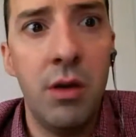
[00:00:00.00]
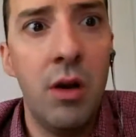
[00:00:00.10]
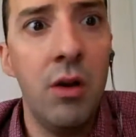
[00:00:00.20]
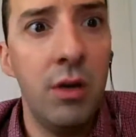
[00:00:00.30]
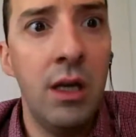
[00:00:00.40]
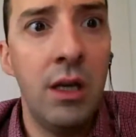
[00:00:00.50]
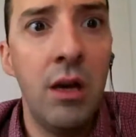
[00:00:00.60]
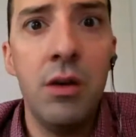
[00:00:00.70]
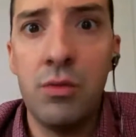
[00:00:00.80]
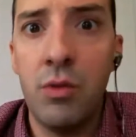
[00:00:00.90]
Gary, in
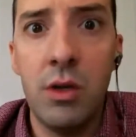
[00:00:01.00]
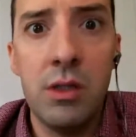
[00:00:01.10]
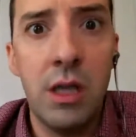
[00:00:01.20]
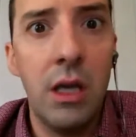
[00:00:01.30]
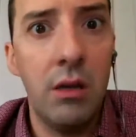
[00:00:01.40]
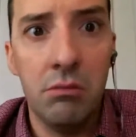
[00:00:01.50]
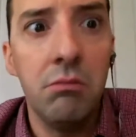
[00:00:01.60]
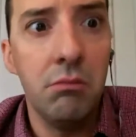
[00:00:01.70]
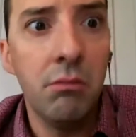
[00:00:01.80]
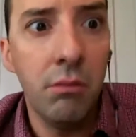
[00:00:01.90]
Gary's world, it's like,
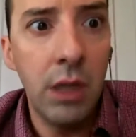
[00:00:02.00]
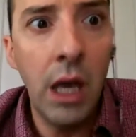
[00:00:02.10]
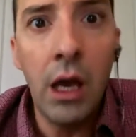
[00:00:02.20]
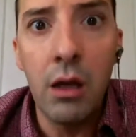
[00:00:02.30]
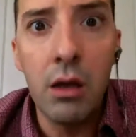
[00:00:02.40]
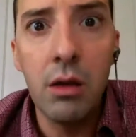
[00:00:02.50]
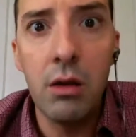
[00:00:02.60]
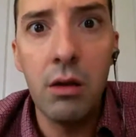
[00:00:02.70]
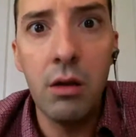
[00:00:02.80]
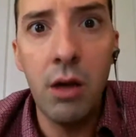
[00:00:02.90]
yeah,
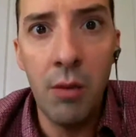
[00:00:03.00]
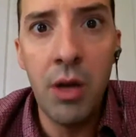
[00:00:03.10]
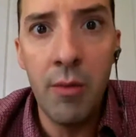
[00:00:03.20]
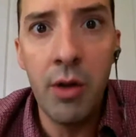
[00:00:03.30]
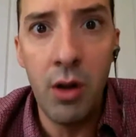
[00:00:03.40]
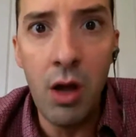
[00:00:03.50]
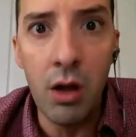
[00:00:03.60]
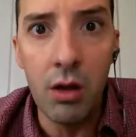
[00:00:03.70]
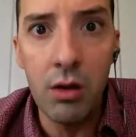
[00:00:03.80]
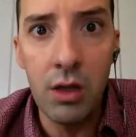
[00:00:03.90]
I'm coming
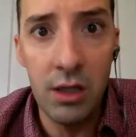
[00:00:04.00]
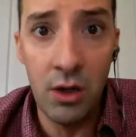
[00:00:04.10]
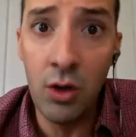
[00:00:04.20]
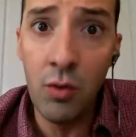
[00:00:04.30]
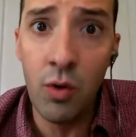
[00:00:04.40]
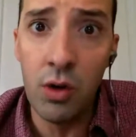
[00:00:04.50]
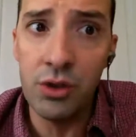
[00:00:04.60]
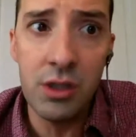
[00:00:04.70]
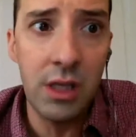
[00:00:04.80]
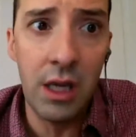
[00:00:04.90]
along. In her world,
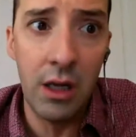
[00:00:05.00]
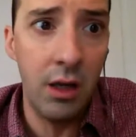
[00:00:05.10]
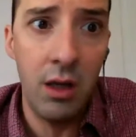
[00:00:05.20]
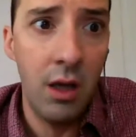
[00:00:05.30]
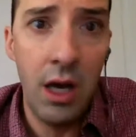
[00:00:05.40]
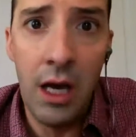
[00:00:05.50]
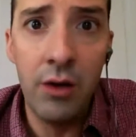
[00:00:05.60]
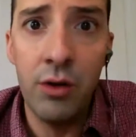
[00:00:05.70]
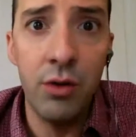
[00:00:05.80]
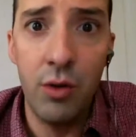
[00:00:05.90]
she's like, I
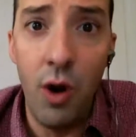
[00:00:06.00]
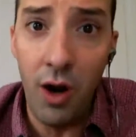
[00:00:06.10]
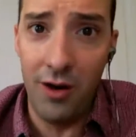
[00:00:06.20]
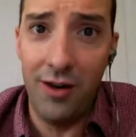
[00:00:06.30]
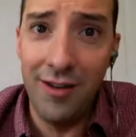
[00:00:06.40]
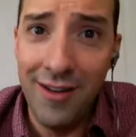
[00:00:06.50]
don't know who you are.